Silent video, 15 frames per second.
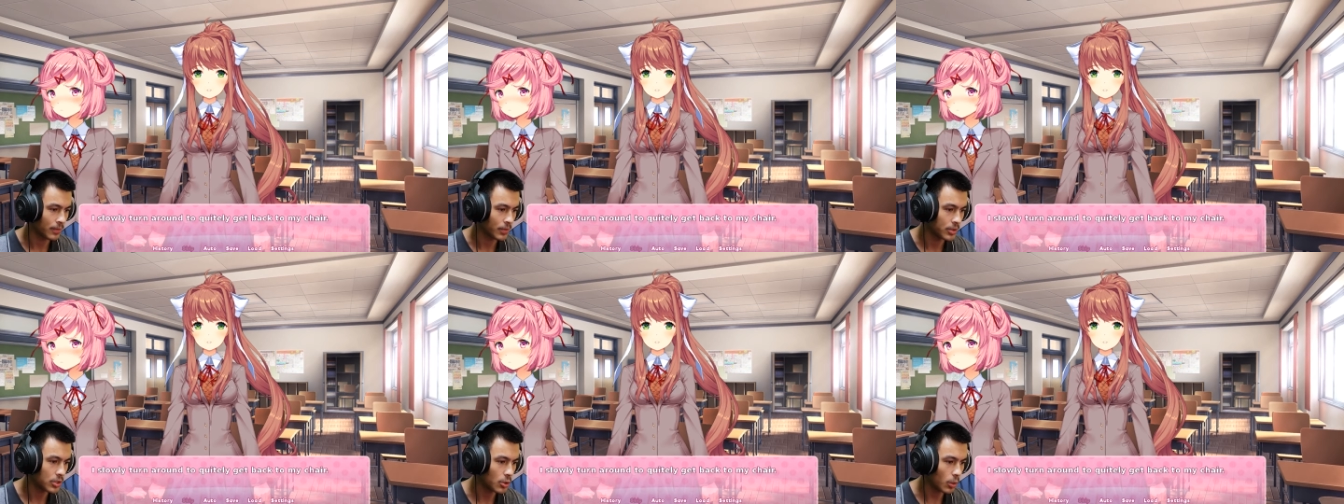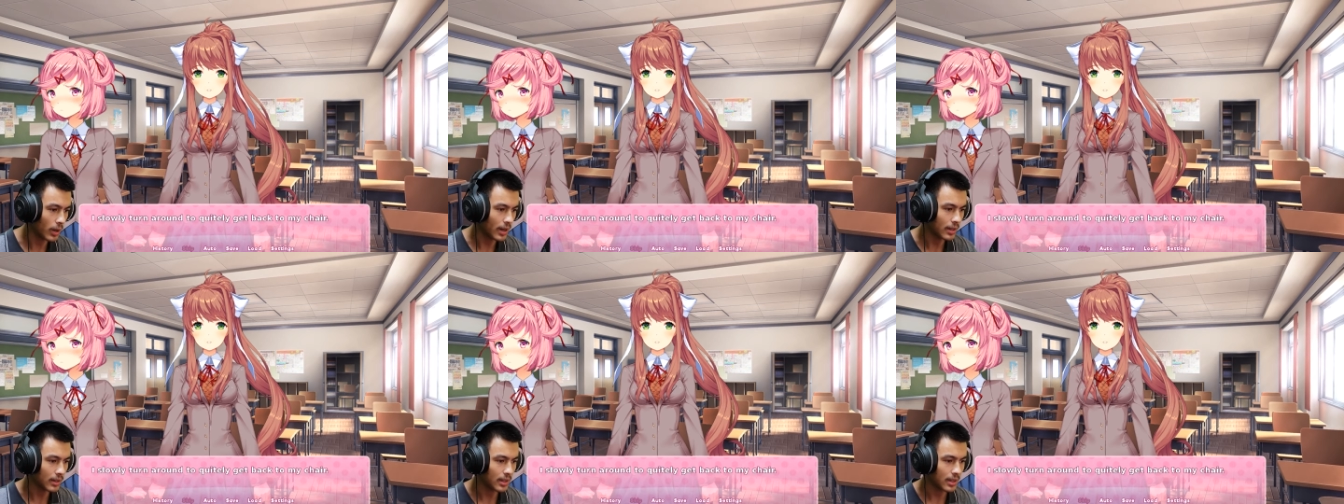to
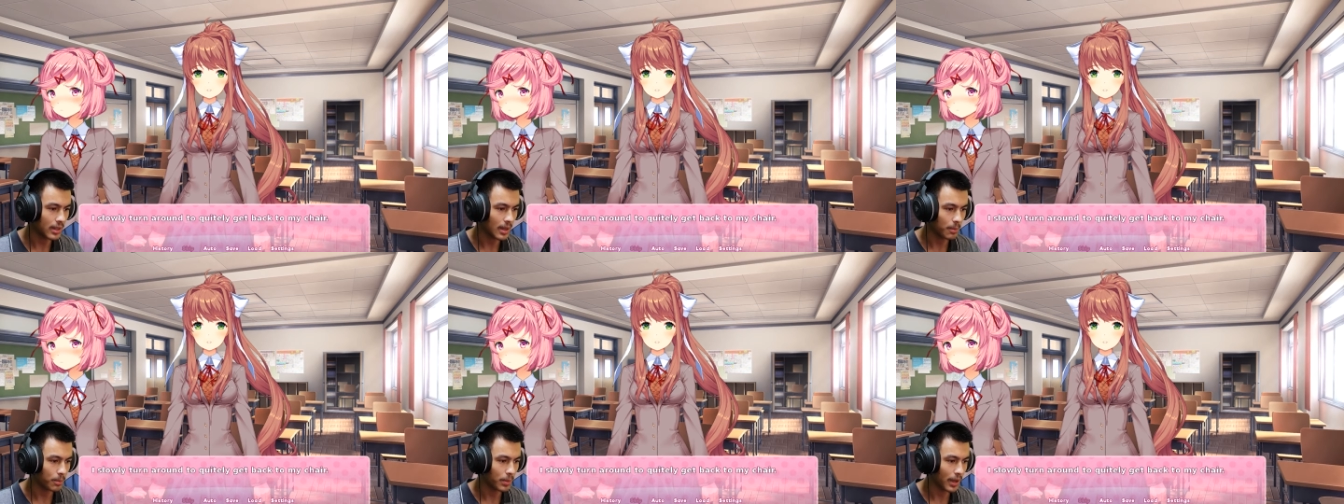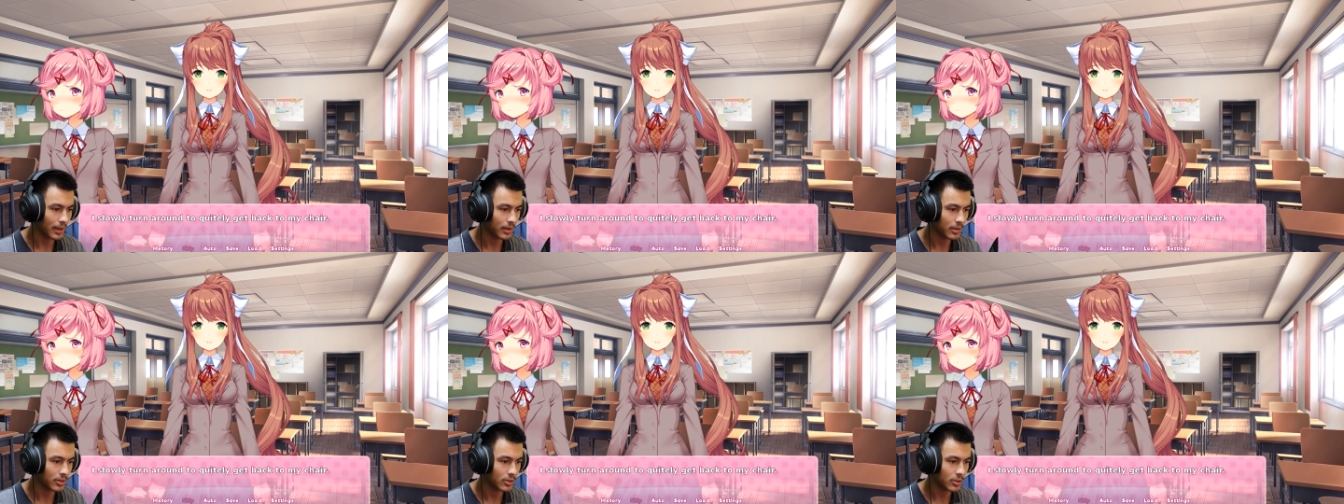quietly get back
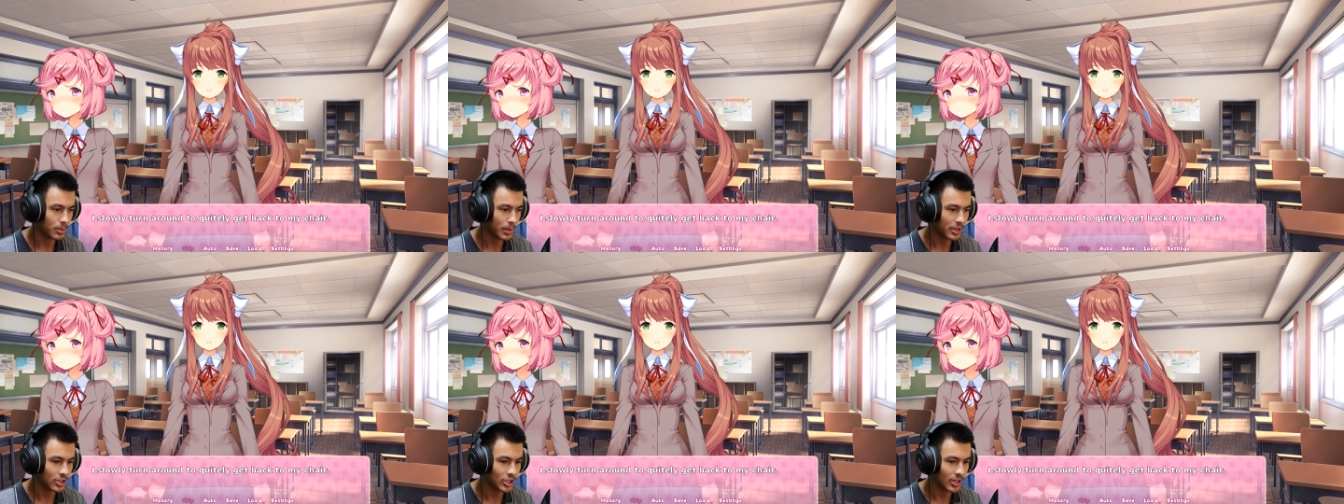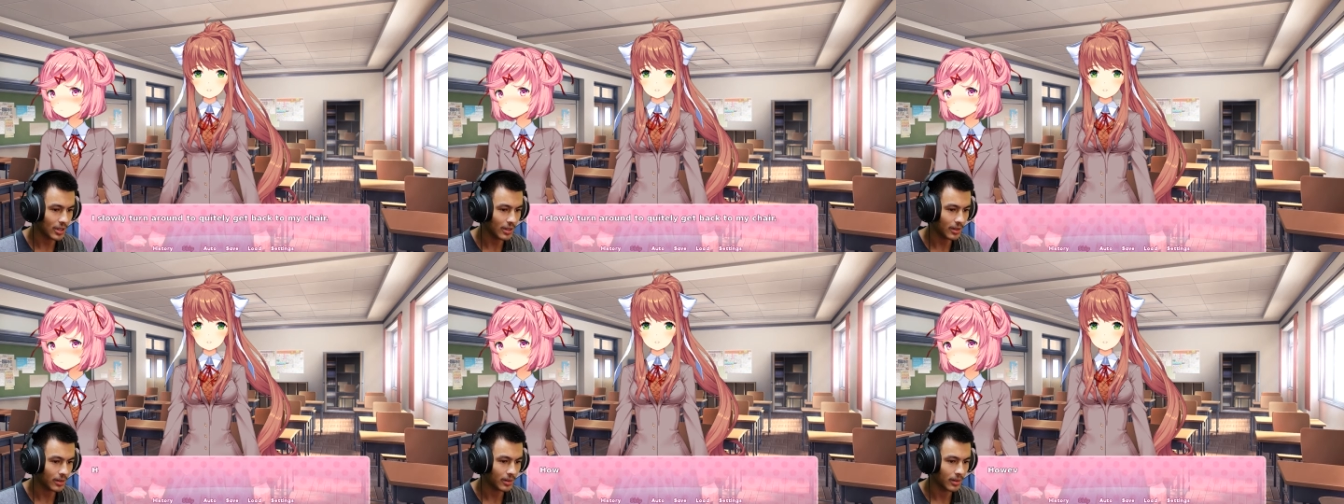to my chair.